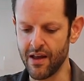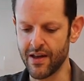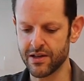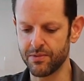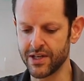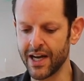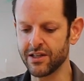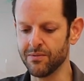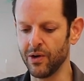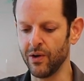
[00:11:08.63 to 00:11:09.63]
and, that's
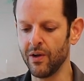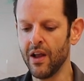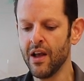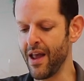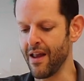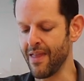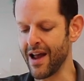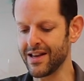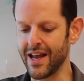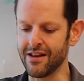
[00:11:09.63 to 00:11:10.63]
protectable and
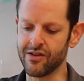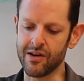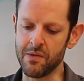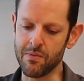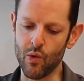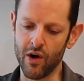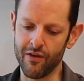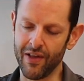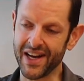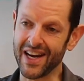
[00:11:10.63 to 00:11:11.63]
that tends to be more
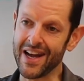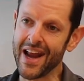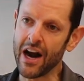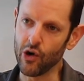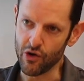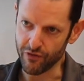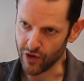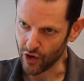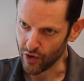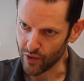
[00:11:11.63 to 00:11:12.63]
of like a narrow
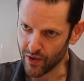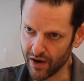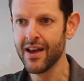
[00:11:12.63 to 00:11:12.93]
view